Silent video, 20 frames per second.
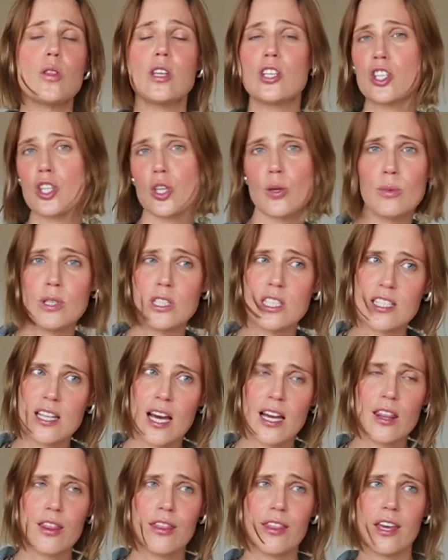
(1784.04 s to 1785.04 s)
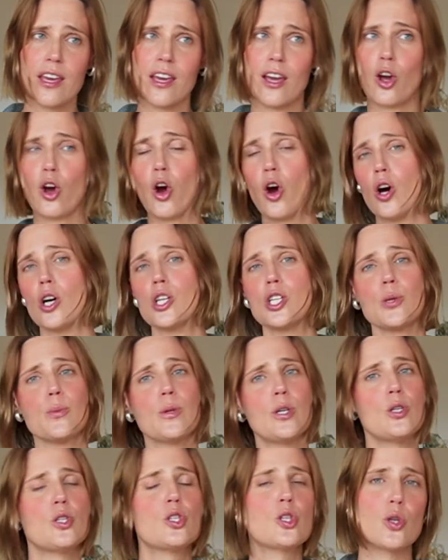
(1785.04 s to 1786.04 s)
this human design thing and
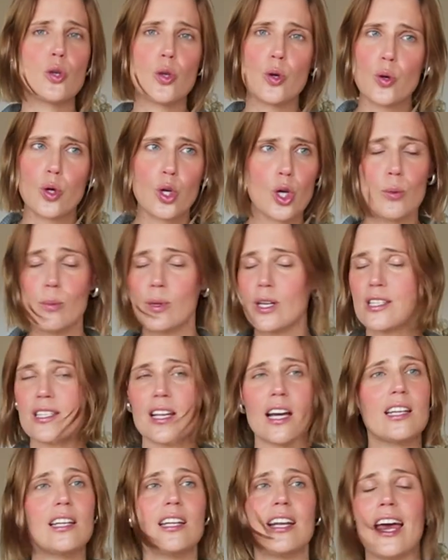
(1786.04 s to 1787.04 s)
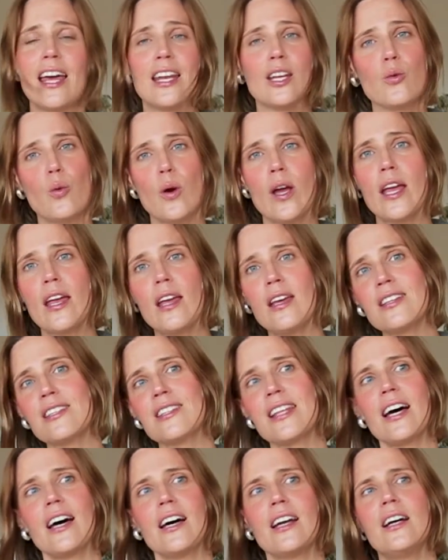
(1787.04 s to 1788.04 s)
contribute to human design in any way, is
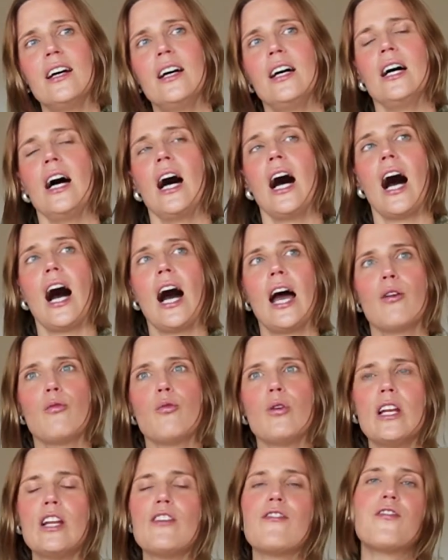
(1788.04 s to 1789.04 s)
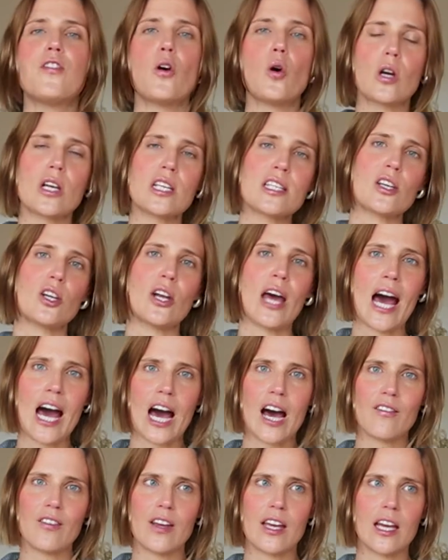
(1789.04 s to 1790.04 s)
that I really focus on
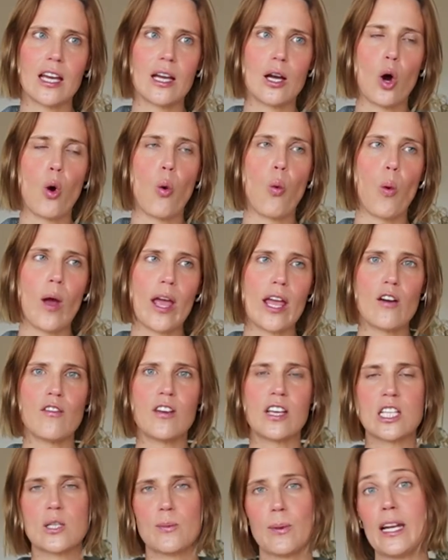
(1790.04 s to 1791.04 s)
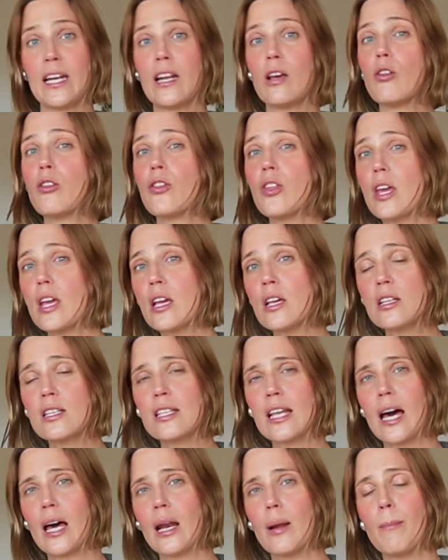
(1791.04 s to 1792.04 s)
having a way of explaining things
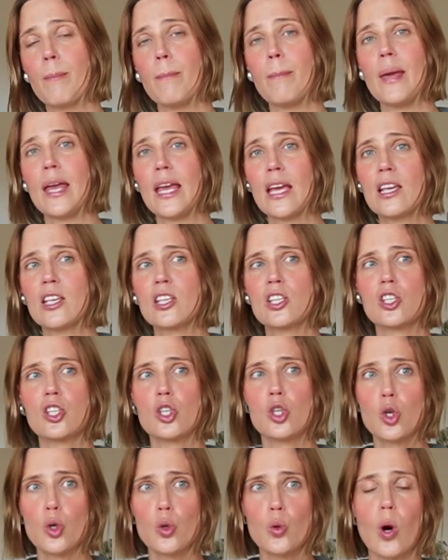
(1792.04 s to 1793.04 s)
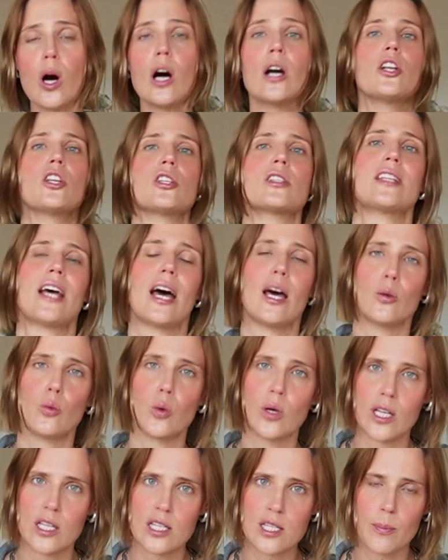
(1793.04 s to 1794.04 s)
that makes you understand
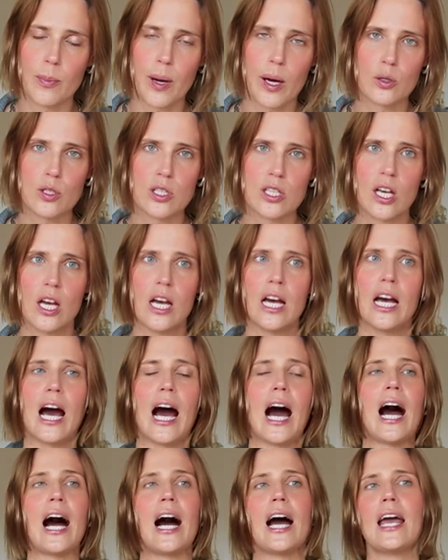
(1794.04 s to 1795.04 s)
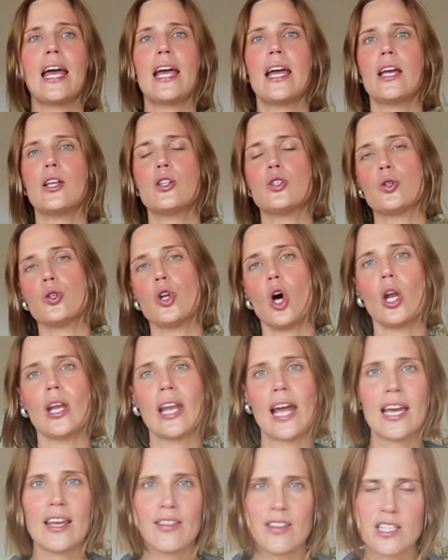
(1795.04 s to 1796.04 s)
what it's about. I do not
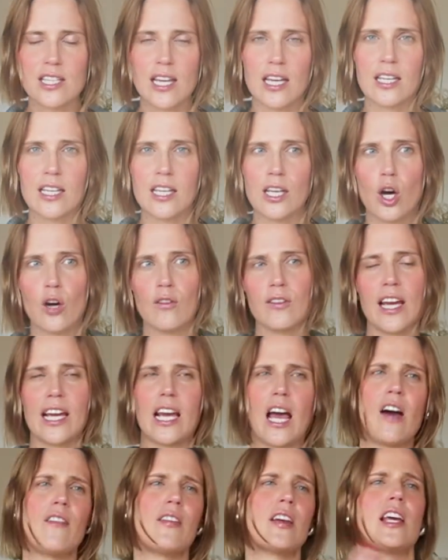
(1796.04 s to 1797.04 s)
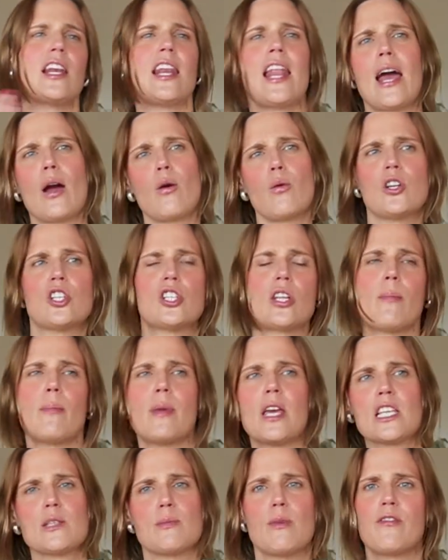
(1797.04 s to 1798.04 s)
like this idea of like having a language that
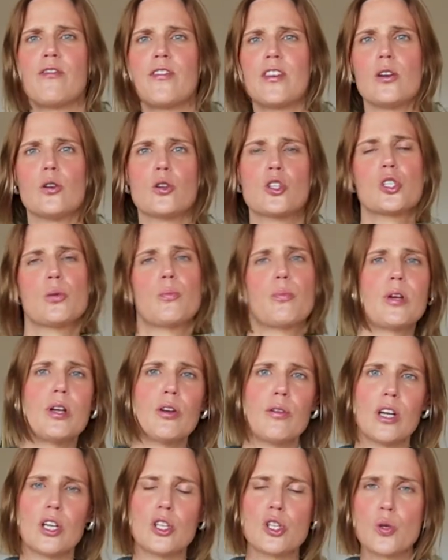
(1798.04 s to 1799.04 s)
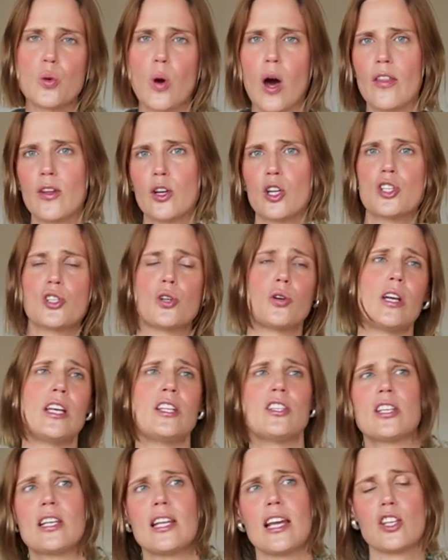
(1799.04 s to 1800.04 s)
makes me feel superior to others or
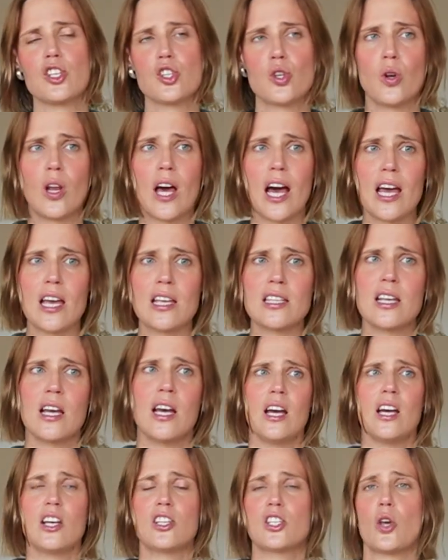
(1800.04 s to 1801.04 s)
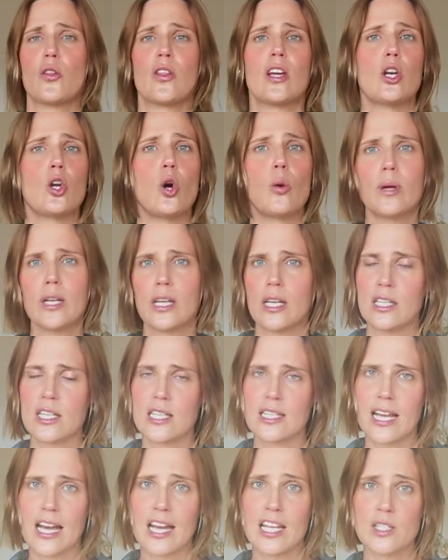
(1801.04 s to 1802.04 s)
intellectualized so that nobody
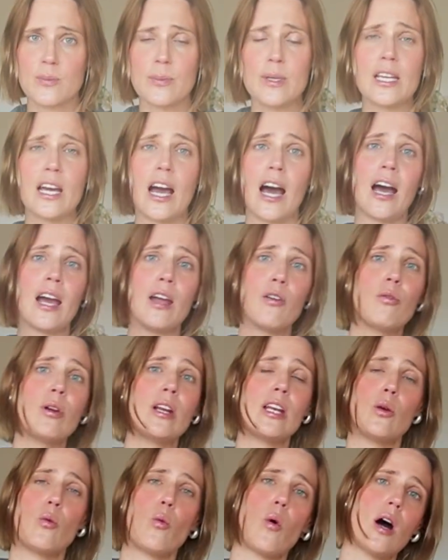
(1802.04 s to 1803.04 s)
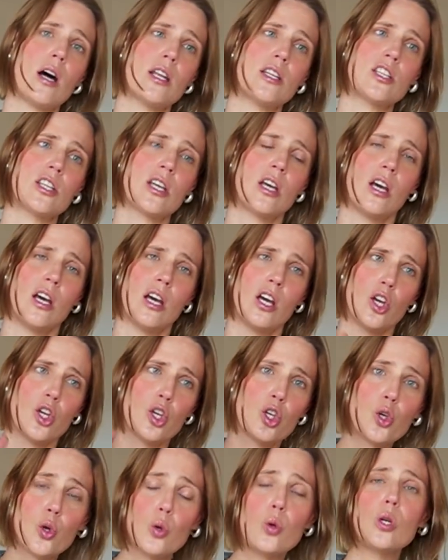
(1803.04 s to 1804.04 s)
understands me. I really want
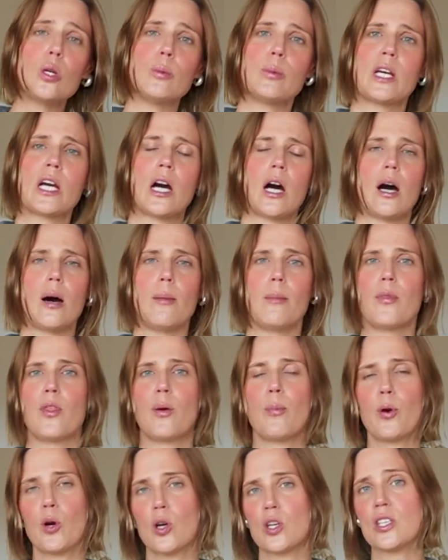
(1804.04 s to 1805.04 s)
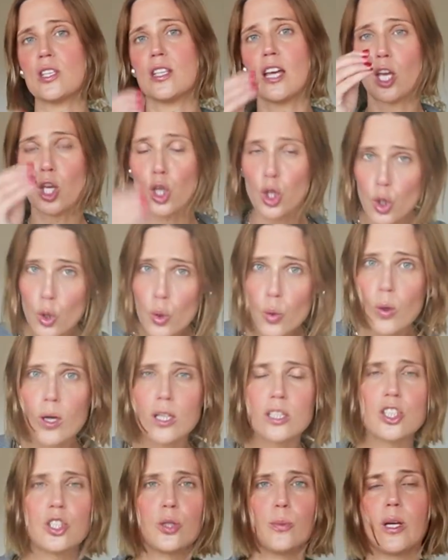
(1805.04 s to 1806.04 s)
you to become the person that you
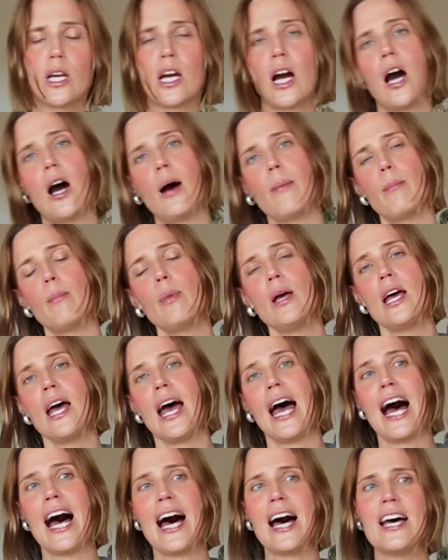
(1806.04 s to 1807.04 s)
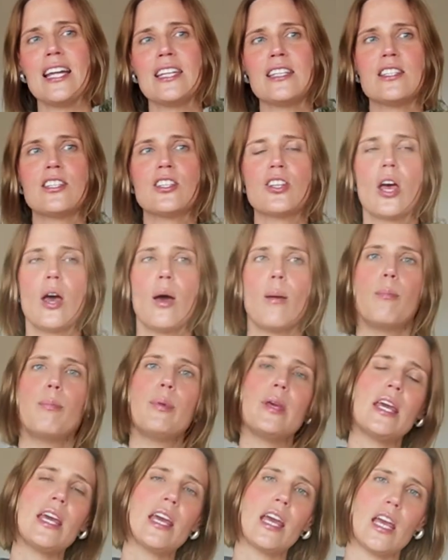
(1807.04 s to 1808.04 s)
want to become, and
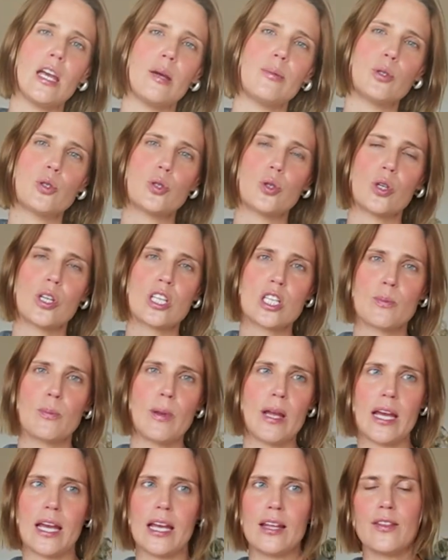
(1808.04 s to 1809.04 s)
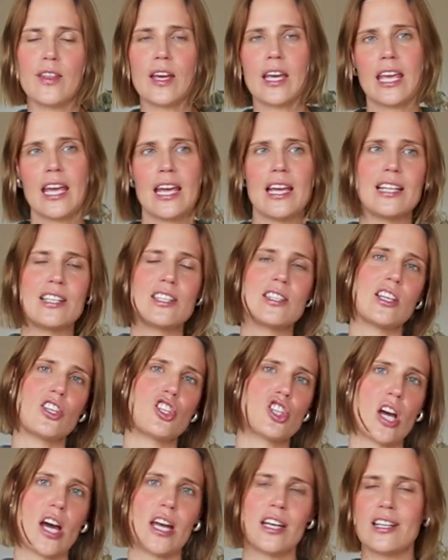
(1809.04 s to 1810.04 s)
being able to explain the gates, the
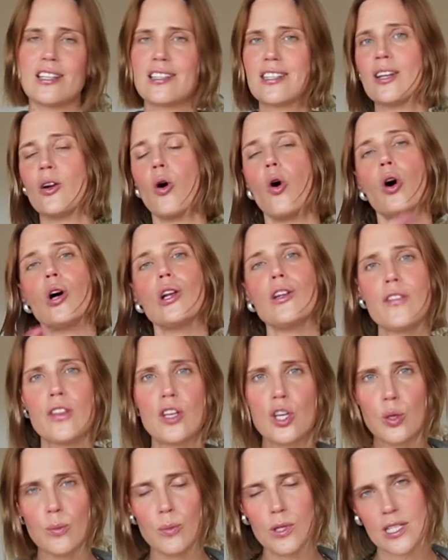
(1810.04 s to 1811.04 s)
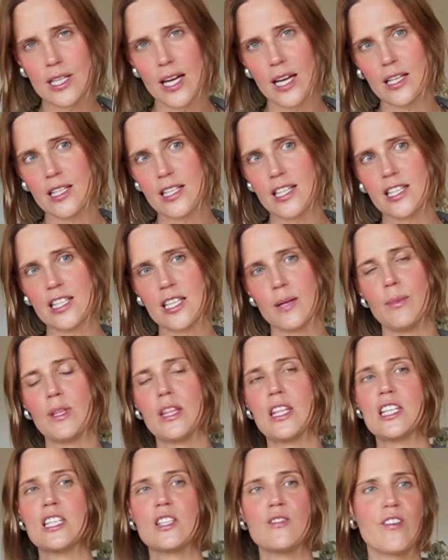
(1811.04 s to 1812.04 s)
channels, and all of the human design system
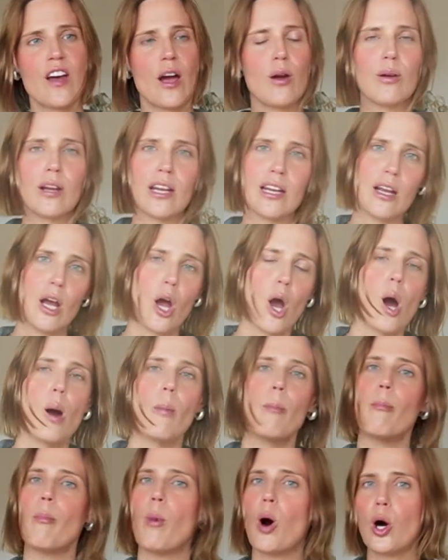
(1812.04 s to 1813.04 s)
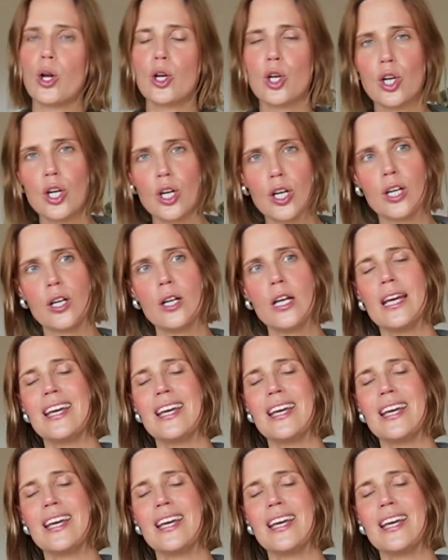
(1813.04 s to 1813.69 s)
in this very modern,